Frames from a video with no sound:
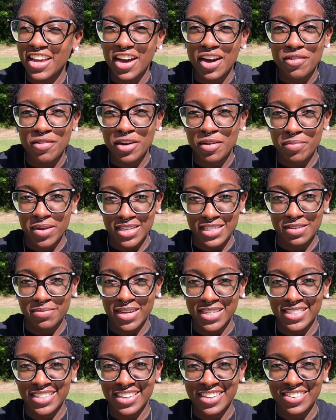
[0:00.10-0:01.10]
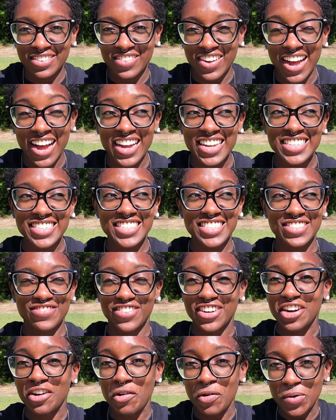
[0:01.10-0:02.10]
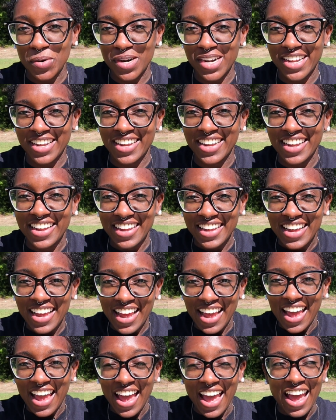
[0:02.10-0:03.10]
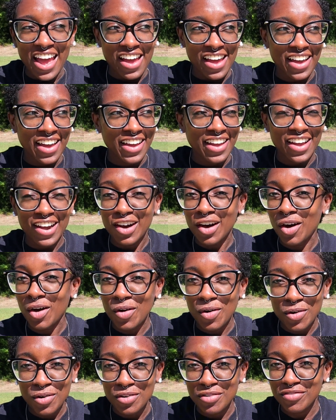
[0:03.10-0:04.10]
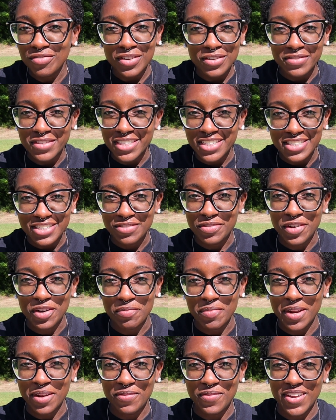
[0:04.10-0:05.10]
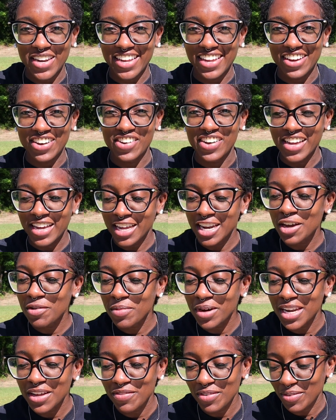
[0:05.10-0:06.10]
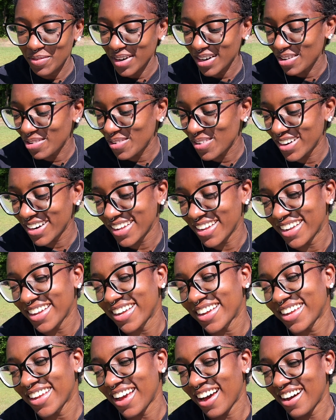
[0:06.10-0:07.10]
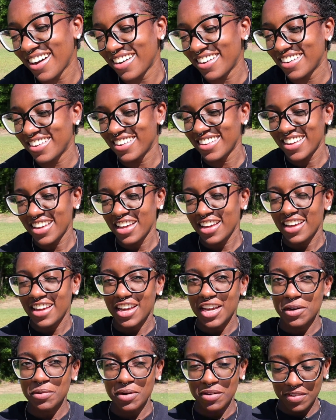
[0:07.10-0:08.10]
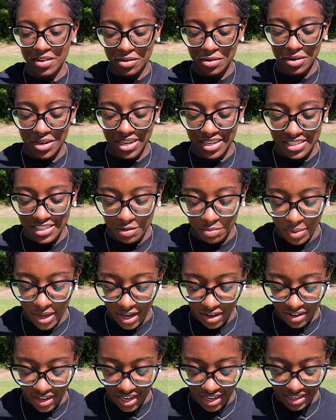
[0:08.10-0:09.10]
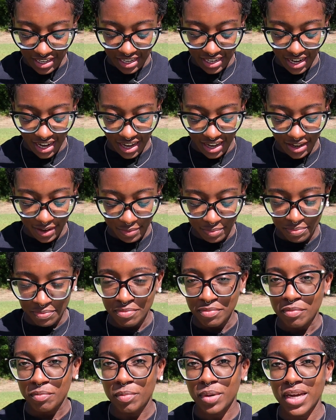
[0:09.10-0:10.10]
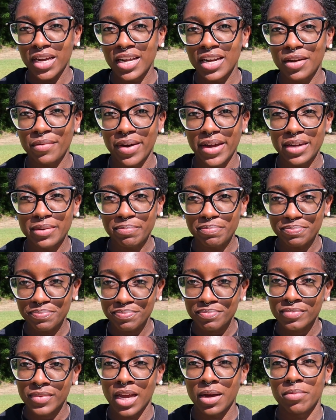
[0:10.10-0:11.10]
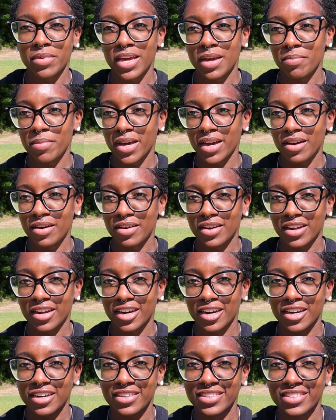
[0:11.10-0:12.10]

y'all, welcome back to my channel. I just recorded a whole 15-20 minute video and it wasn't even recording, y'all. It wasn't recording because the battery had done died. But anyway, I'm getting back on here